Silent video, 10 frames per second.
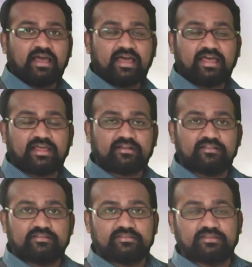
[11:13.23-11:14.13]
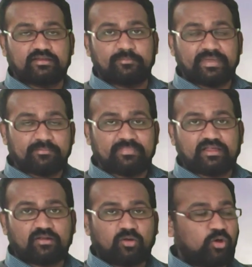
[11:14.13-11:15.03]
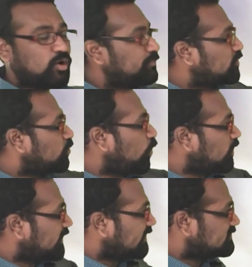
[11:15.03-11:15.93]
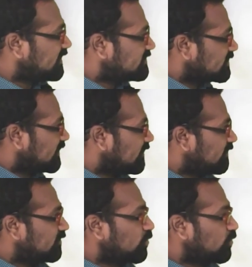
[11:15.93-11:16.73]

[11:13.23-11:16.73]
are the member of the cortex region.